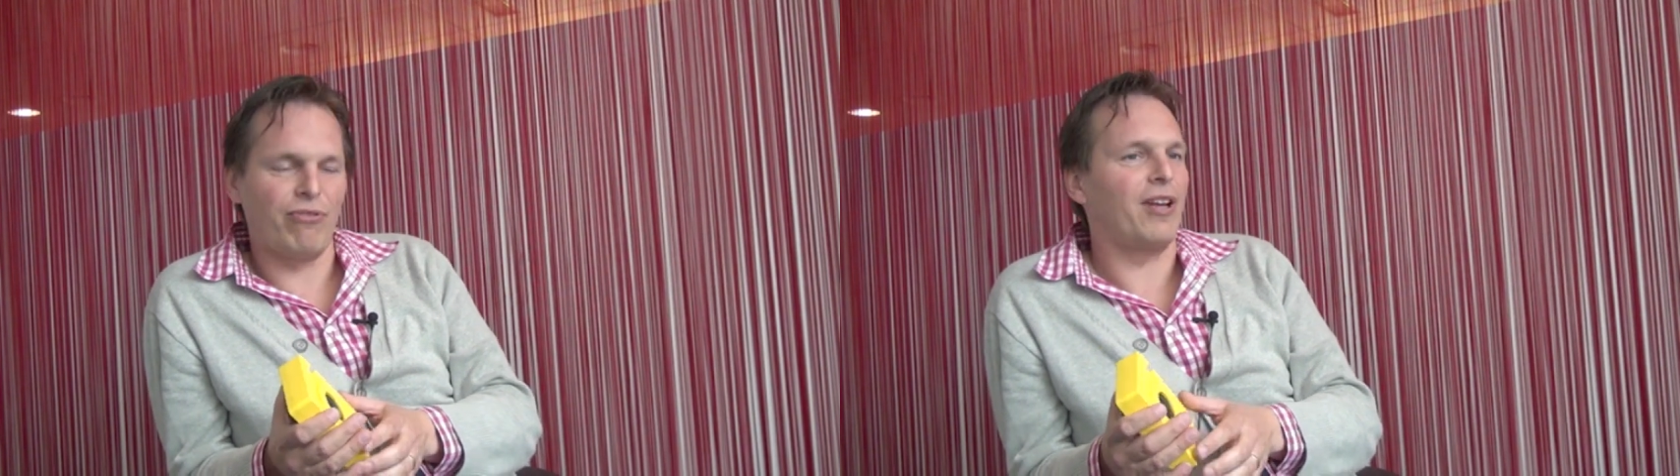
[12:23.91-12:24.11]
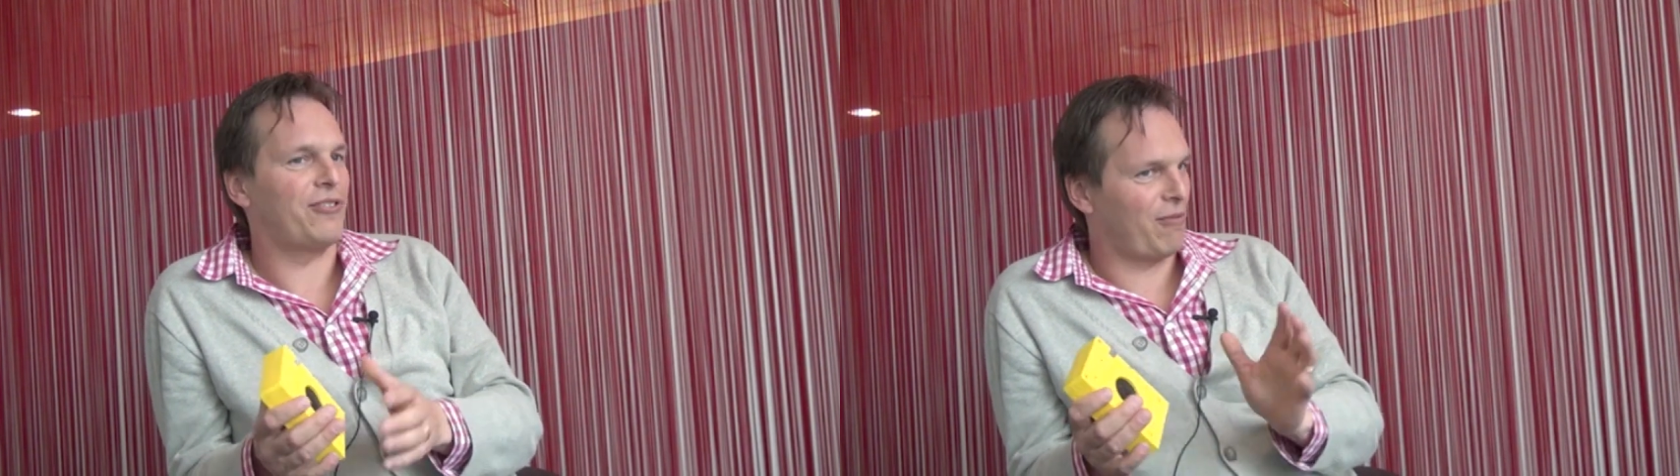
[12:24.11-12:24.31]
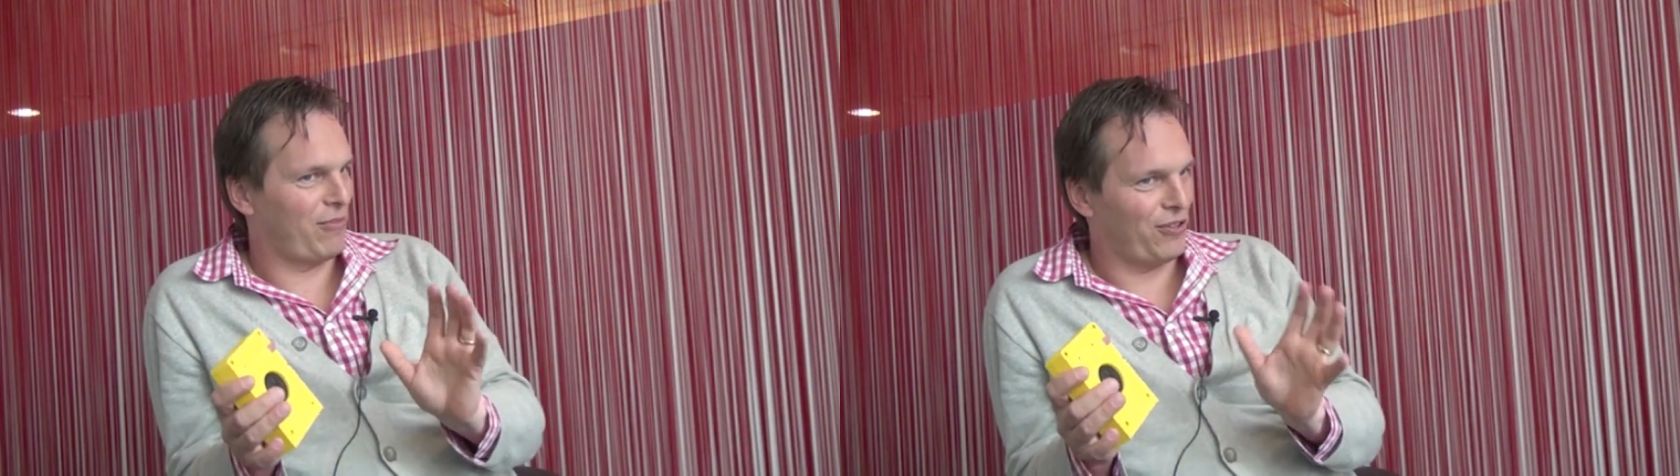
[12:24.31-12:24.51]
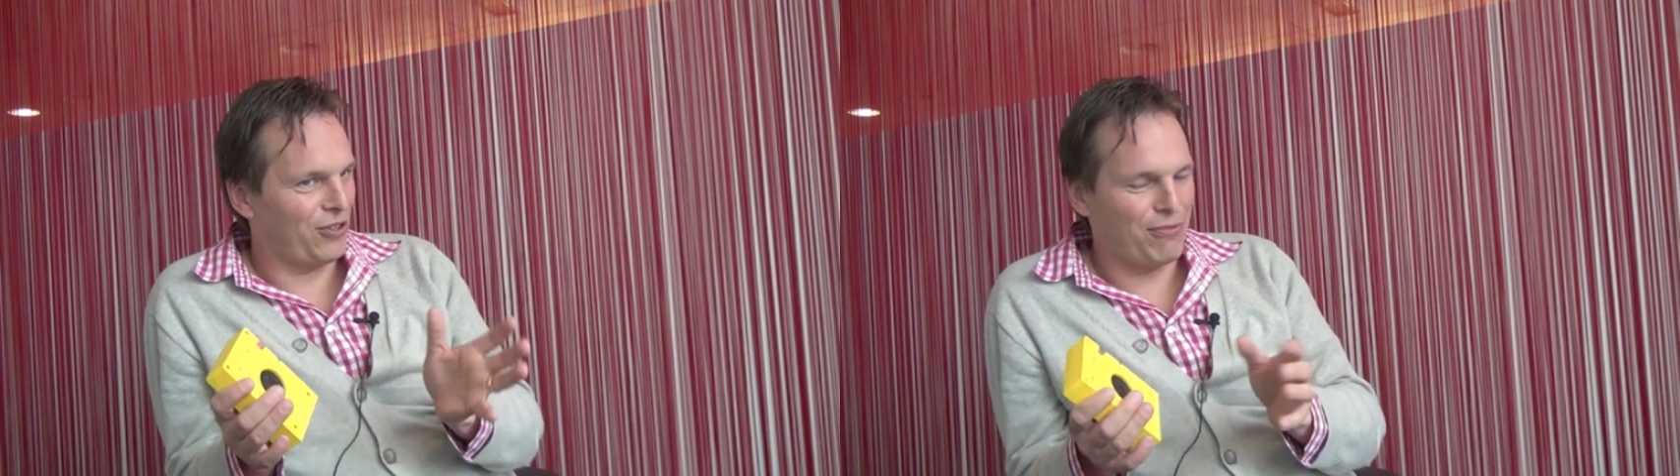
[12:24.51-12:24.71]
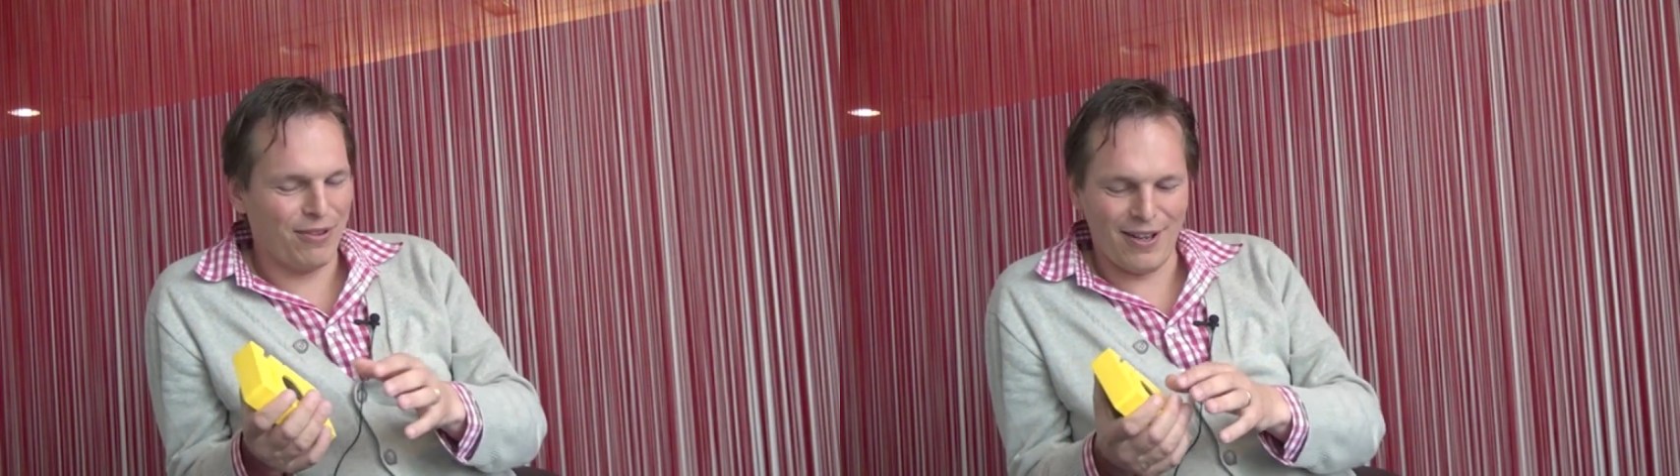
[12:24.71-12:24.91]
Groen had something to
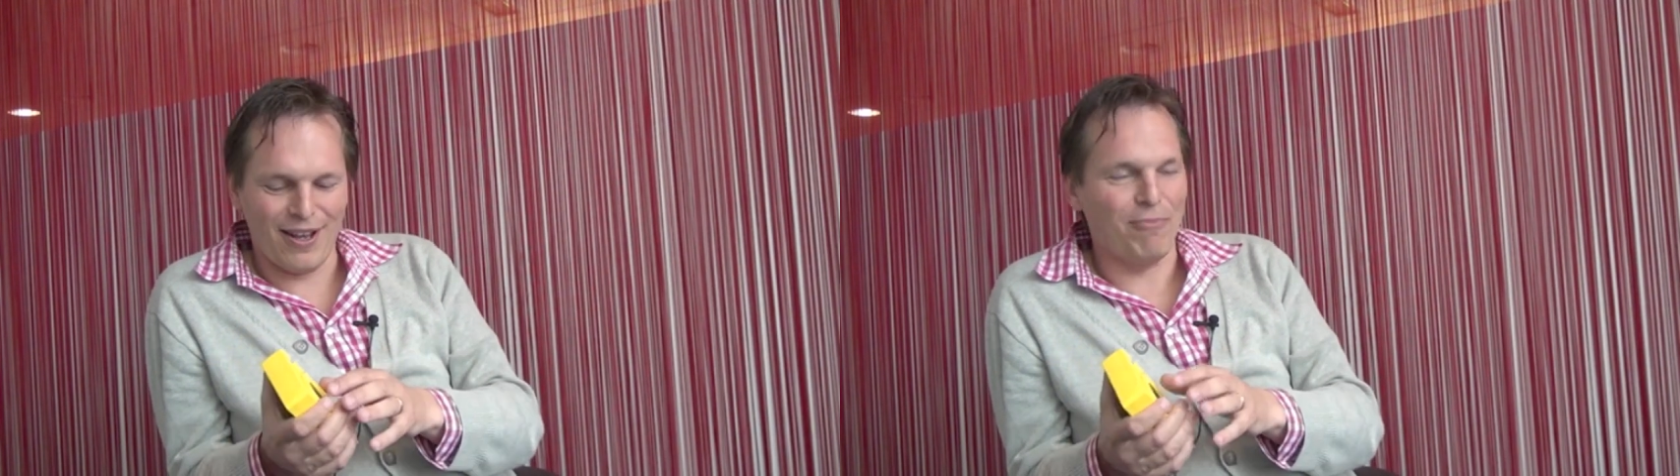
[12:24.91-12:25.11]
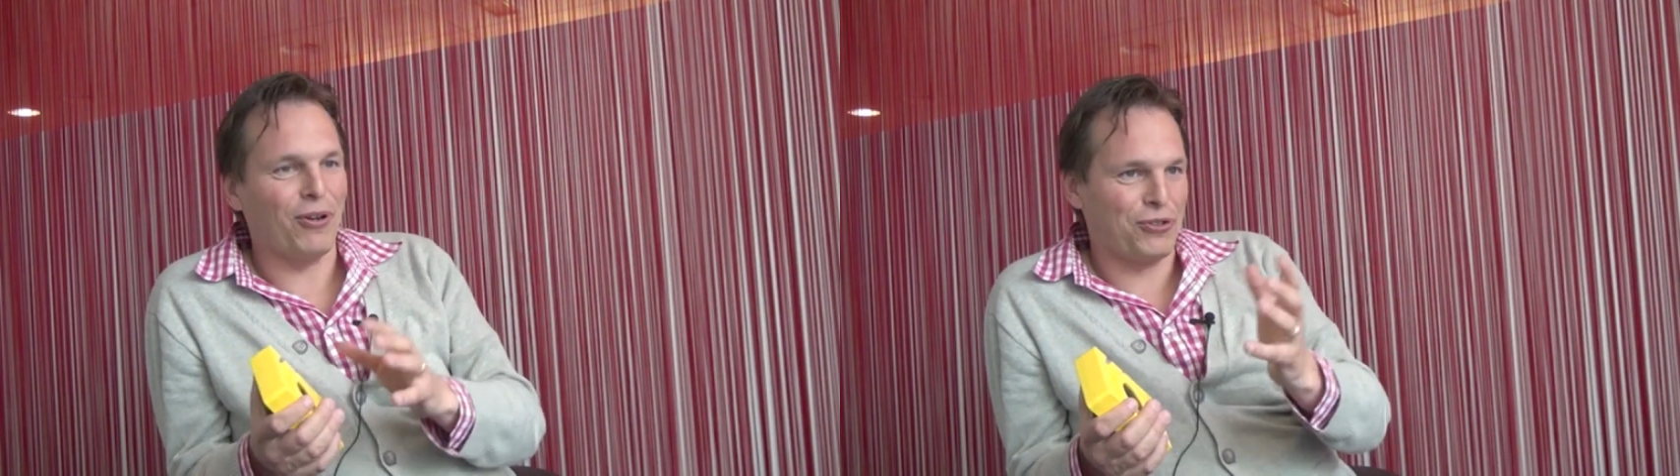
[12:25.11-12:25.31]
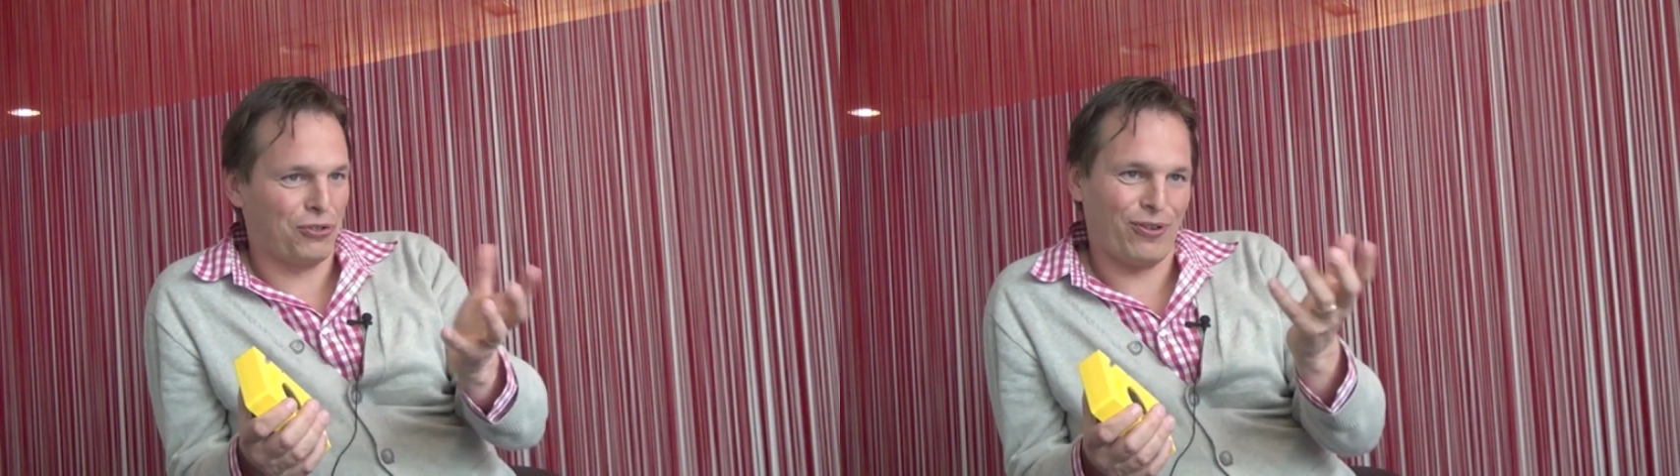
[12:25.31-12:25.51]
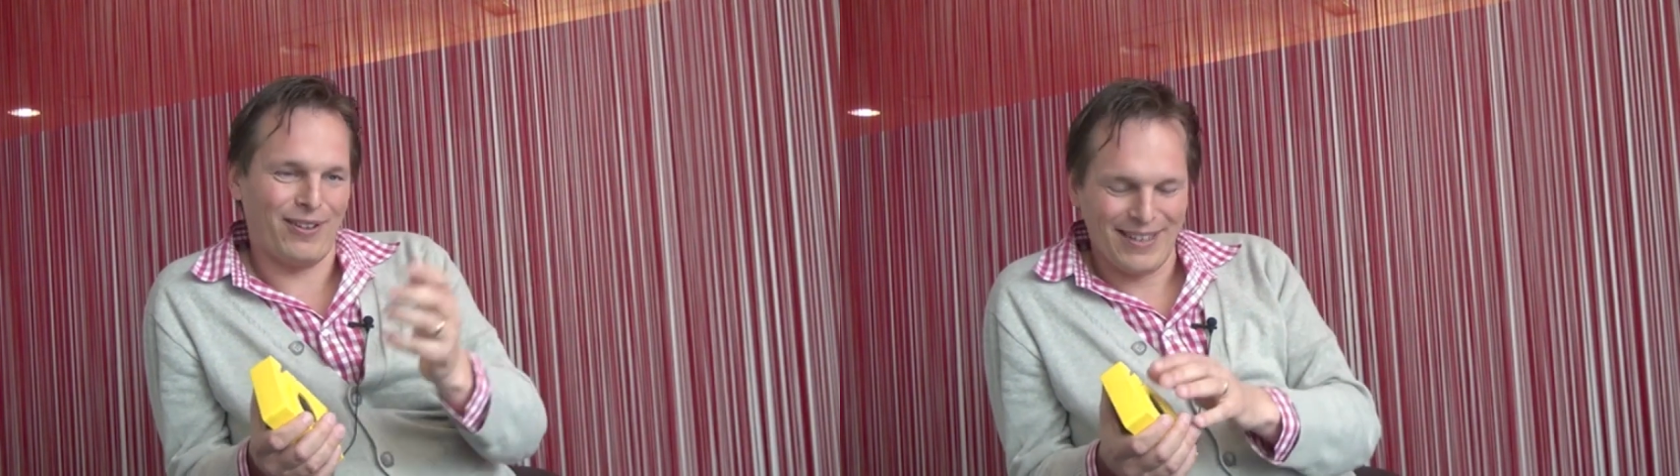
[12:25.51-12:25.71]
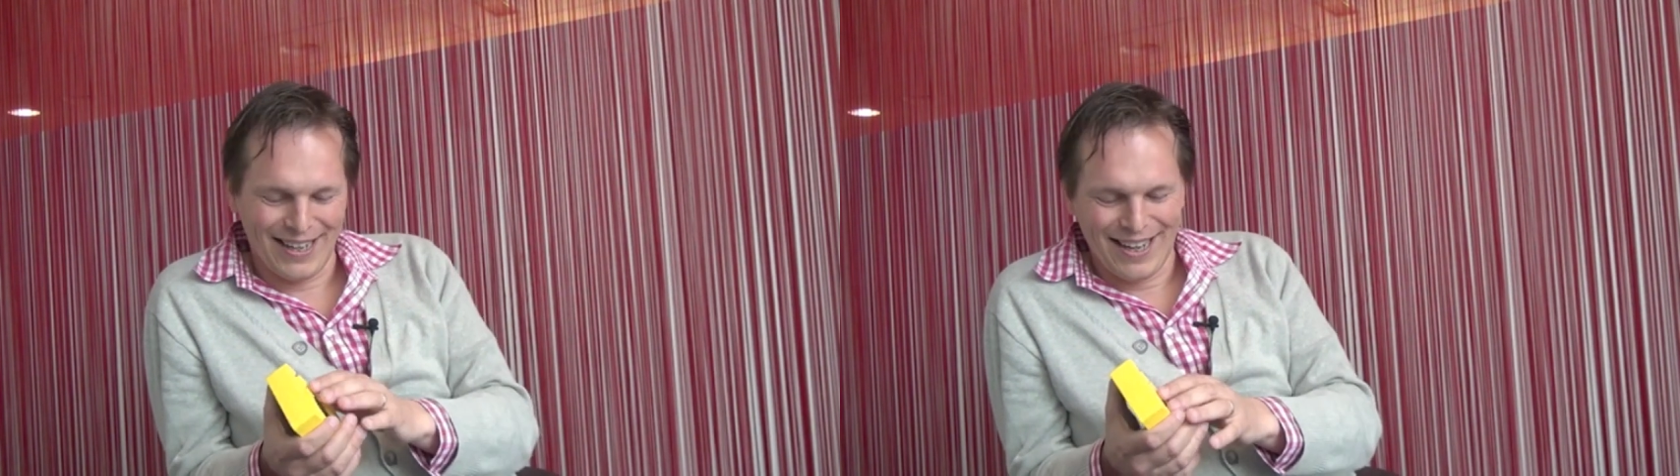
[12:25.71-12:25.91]
do with that. I'm not sure.